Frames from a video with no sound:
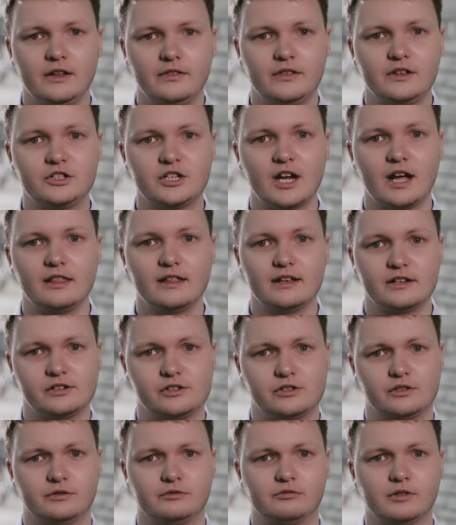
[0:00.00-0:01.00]
The checklist
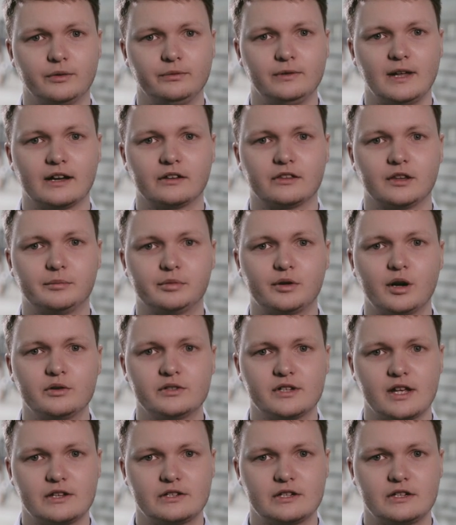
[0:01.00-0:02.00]
should reflect the
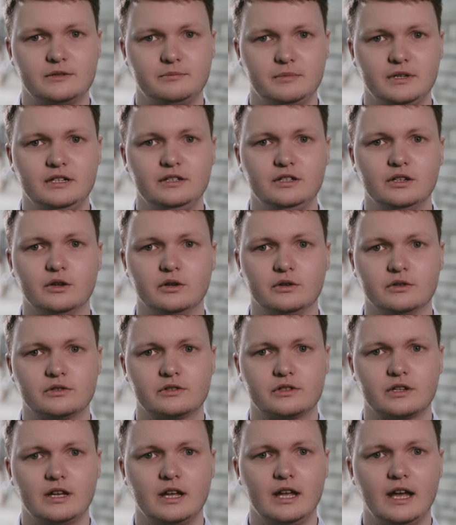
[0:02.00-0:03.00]
processes being
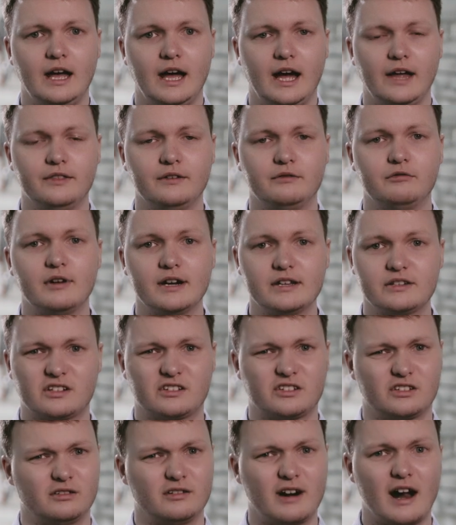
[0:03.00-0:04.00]
used and the
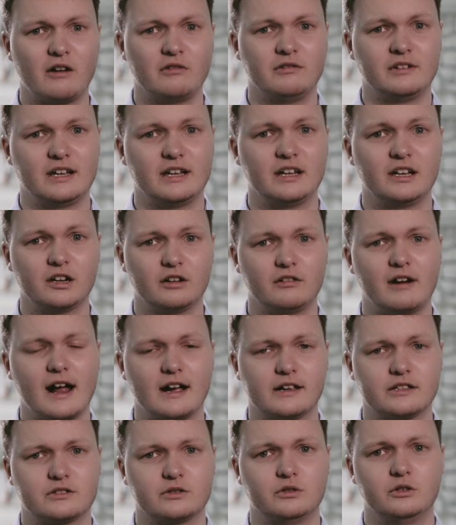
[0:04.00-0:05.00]
risks around
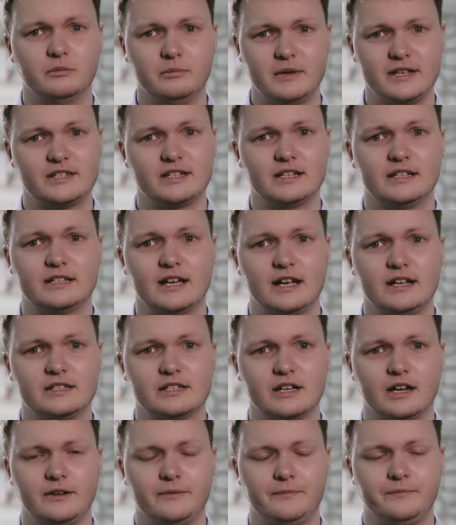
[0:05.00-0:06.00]
incorrect or missing
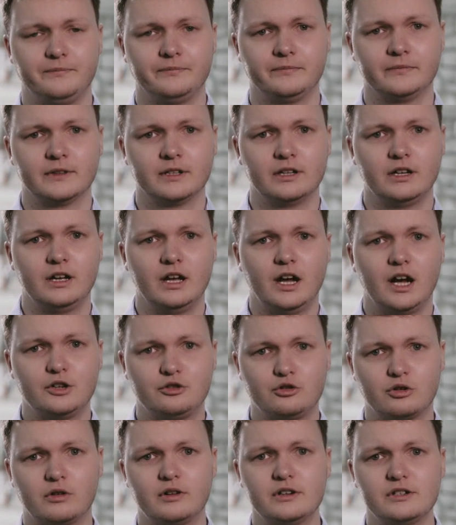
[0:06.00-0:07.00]
data. A
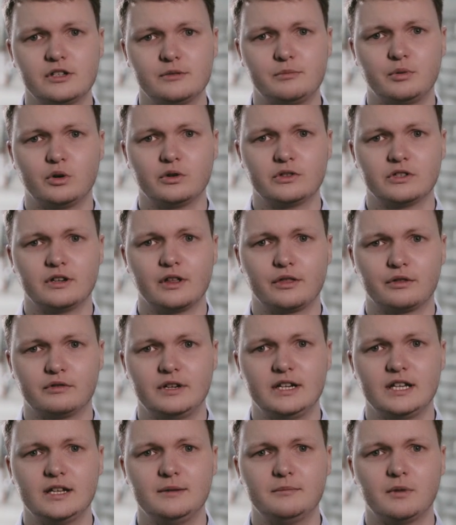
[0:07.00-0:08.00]
drawing supporting a
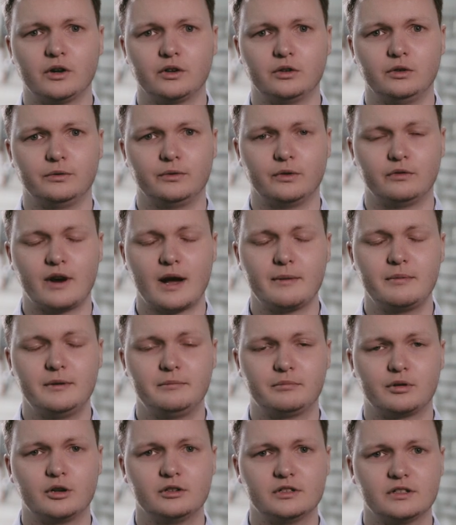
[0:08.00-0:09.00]
3D model for
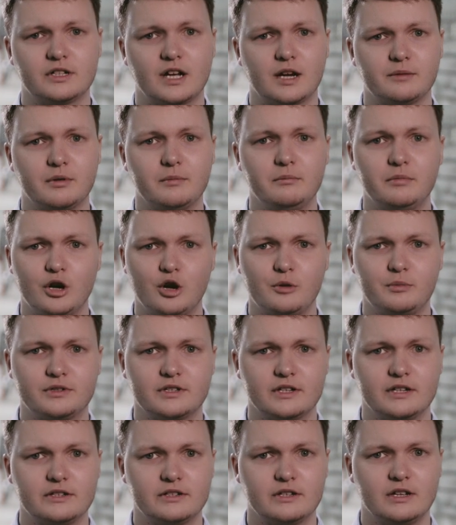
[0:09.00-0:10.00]
rapid prototyping
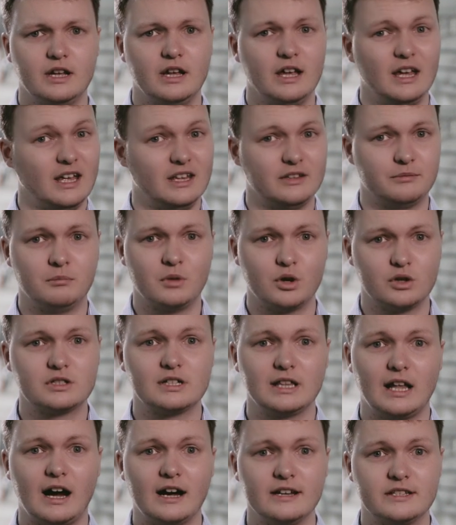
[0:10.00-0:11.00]
purposes is
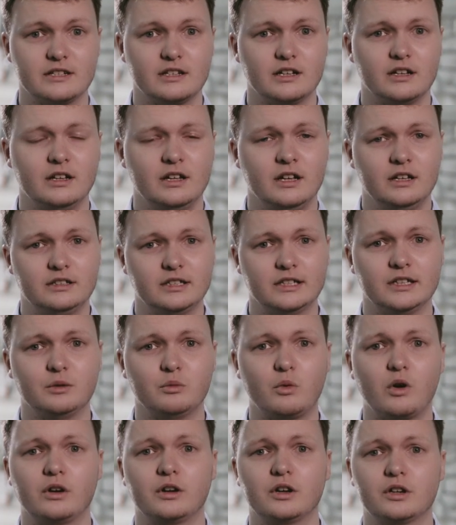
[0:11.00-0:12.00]
much lighter than the
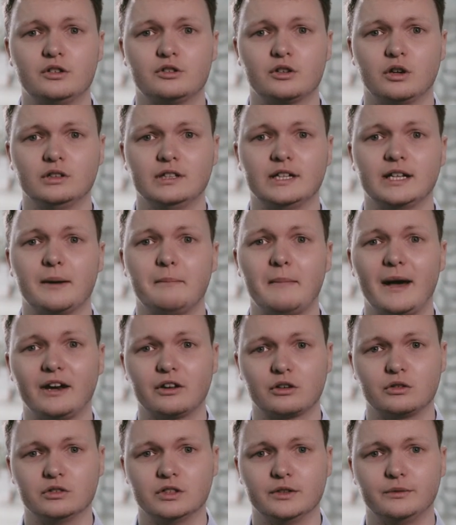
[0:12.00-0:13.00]
one controlling a
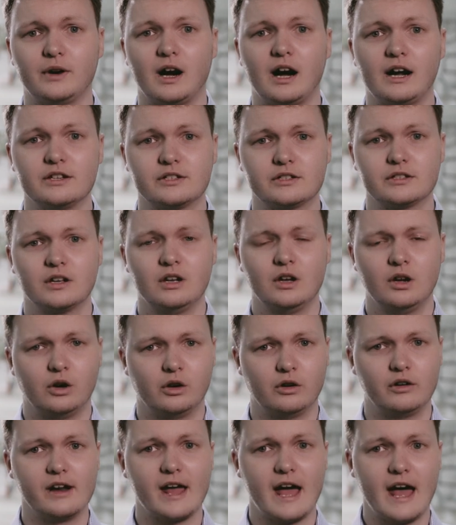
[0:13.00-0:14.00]
medical device
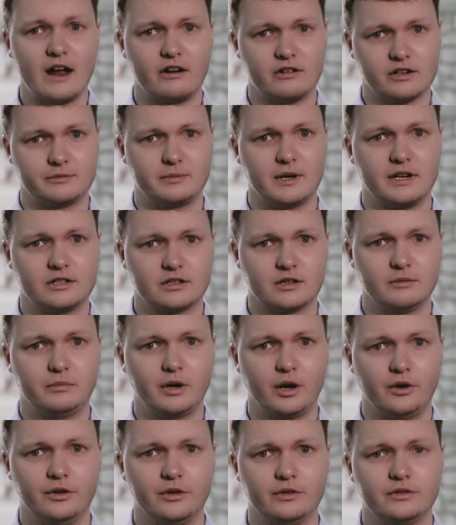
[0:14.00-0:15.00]
or an aerospace
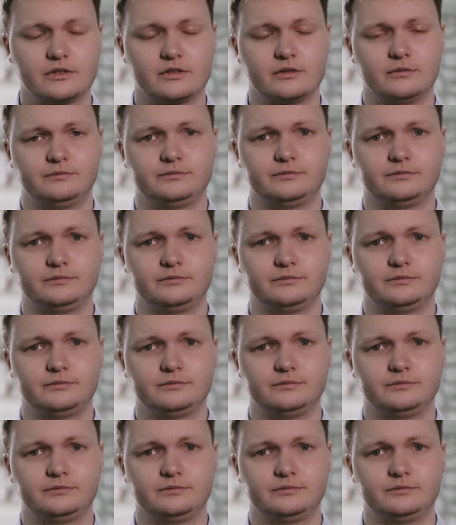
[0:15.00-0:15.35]
component.